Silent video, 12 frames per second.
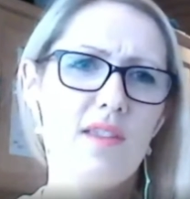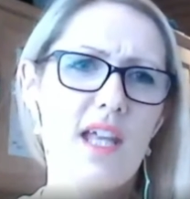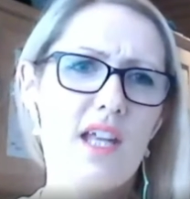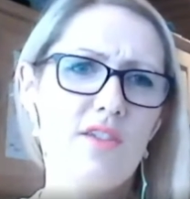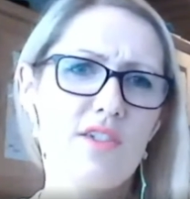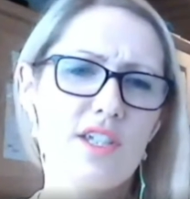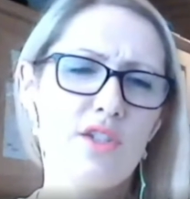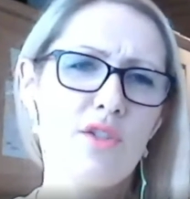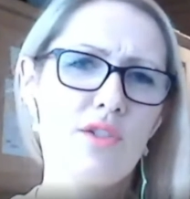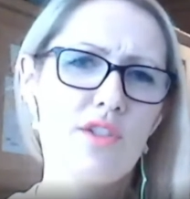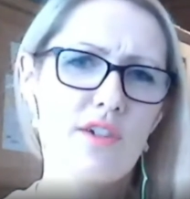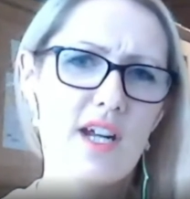Then there's
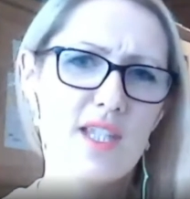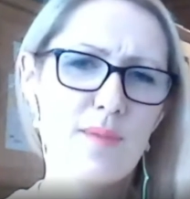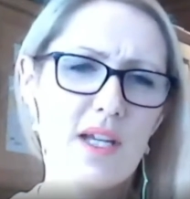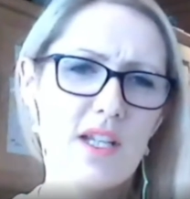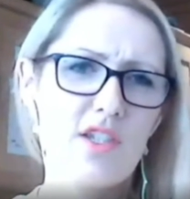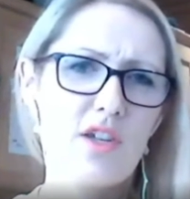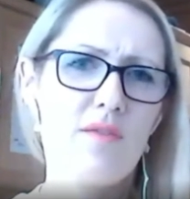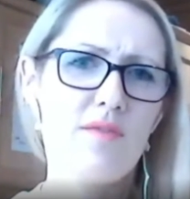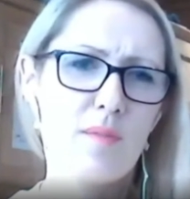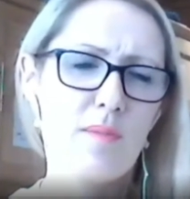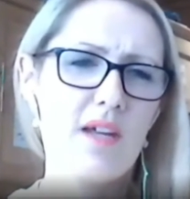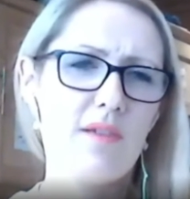another aspect of
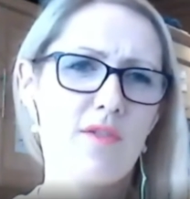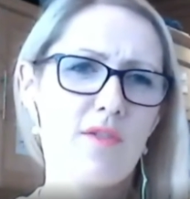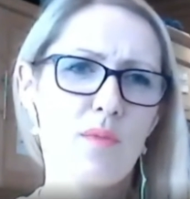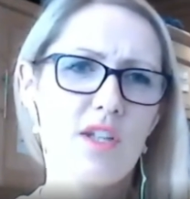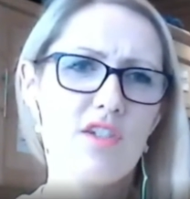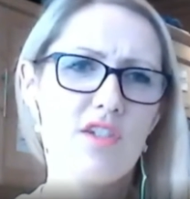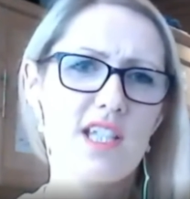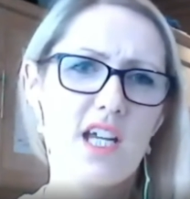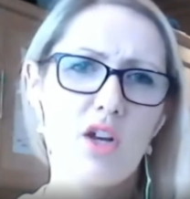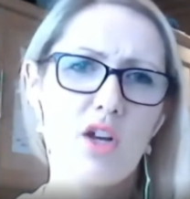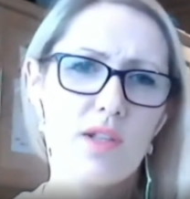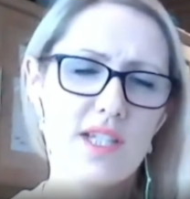the platform, which is
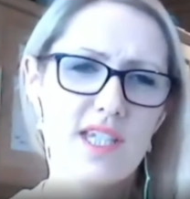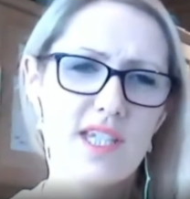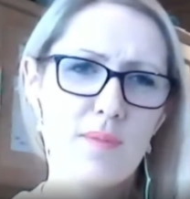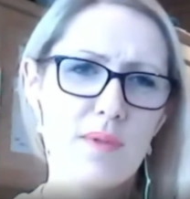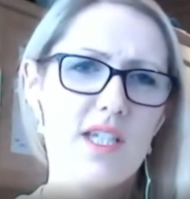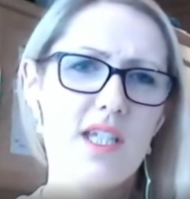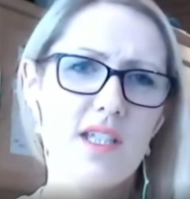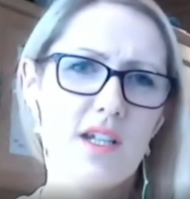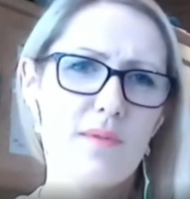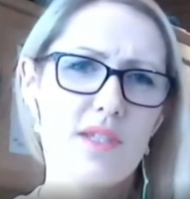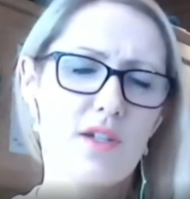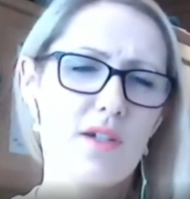like all the CPD that
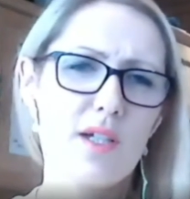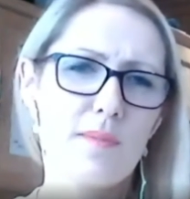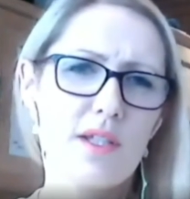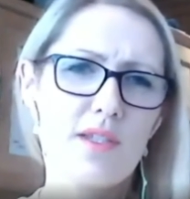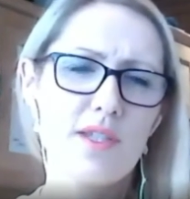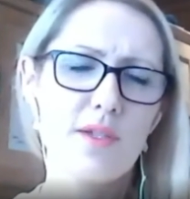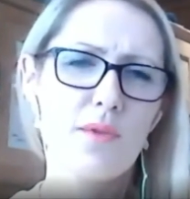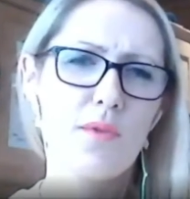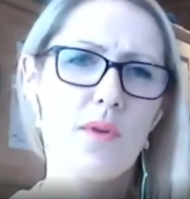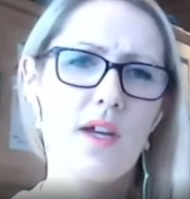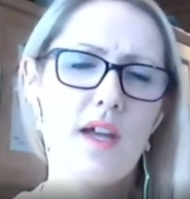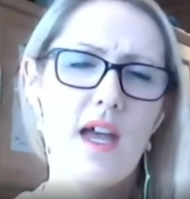I was talking about. So